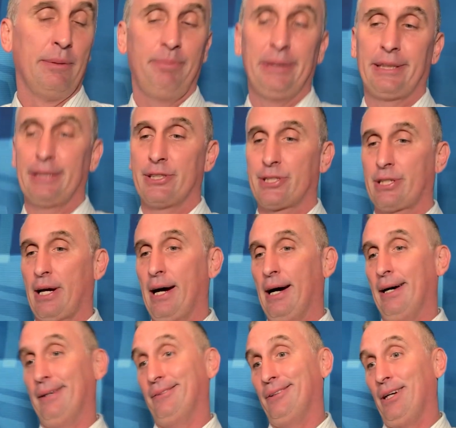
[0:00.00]
because uh,
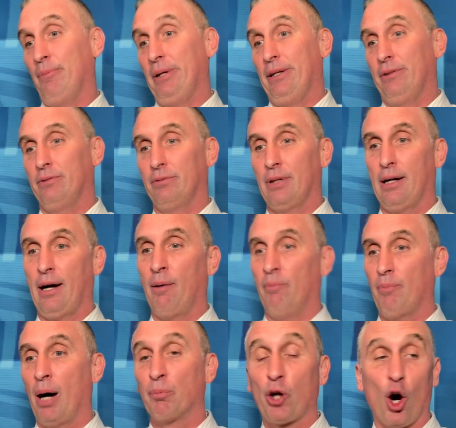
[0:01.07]
I mean
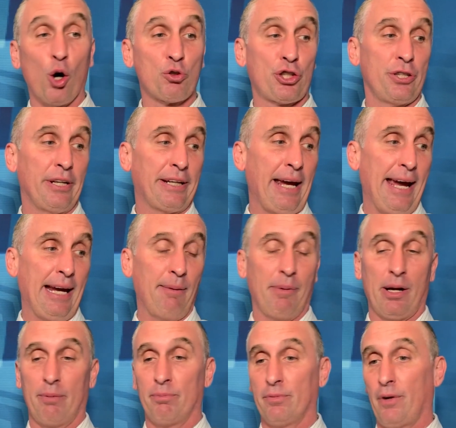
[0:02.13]
I'm, coaching the game
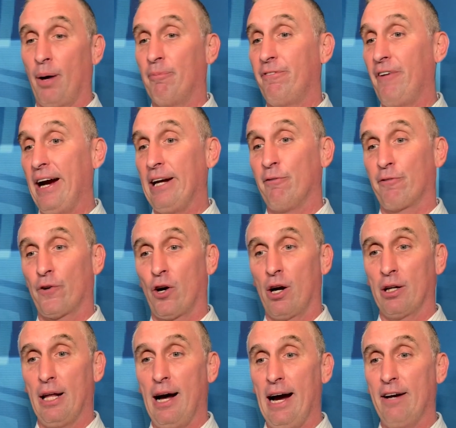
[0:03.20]
and I'm, I'm fighting for
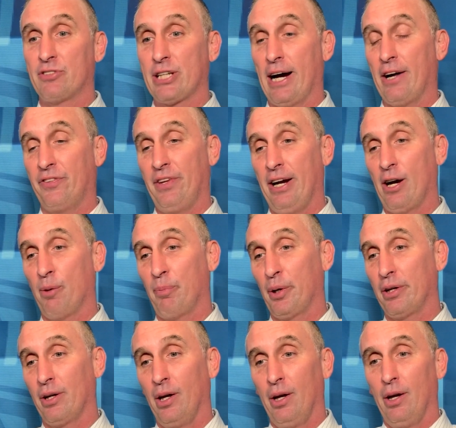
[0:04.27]
our lives out there,
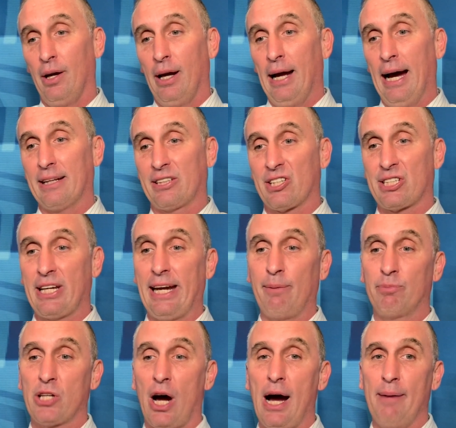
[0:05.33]
but at the
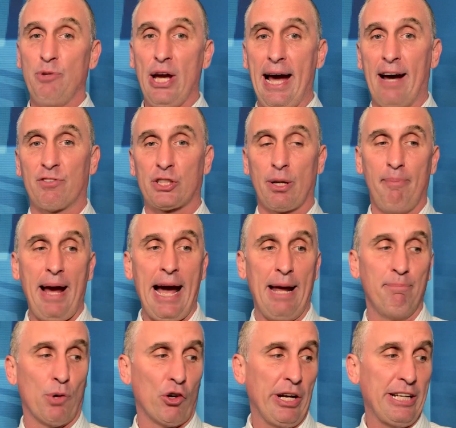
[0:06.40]
same time you have some
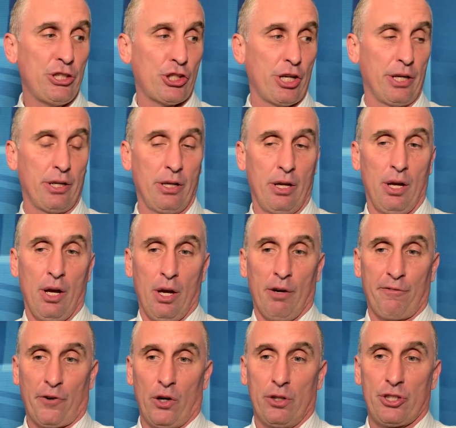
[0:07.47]
admiration
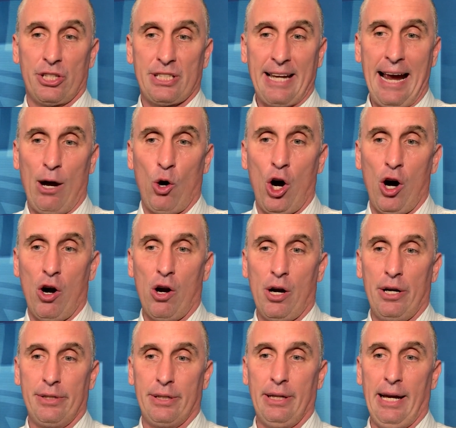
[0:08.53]
for just how
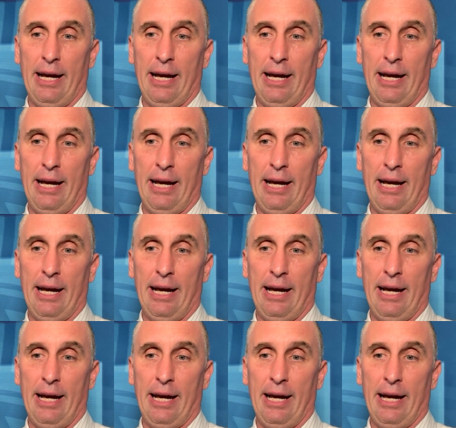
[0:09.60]
hard